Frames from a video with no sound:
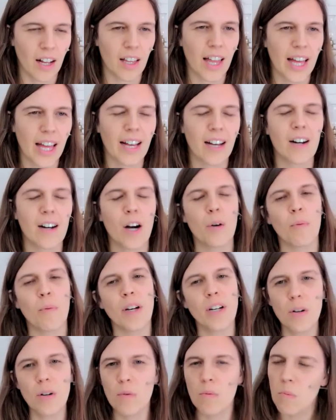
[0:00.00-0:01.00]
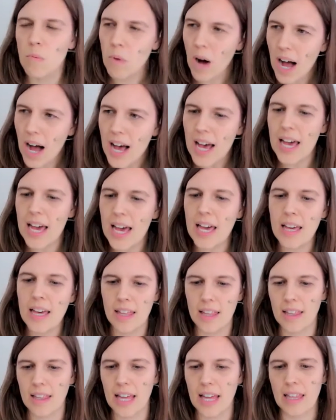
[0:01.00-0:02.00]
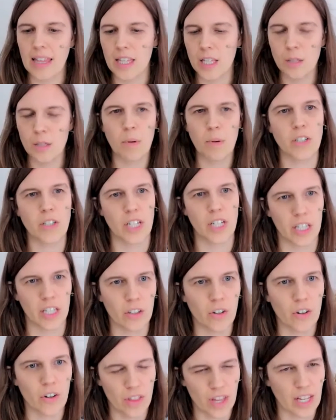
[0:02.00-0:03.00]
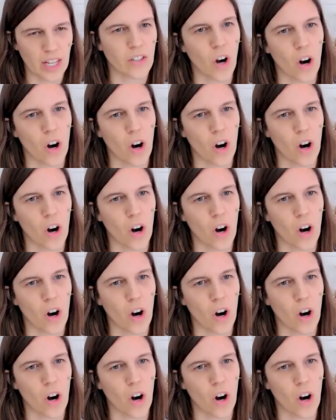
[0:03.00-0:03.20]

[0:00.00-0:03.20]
Like, mm-hmm. oh, I wonder why like this particular thing is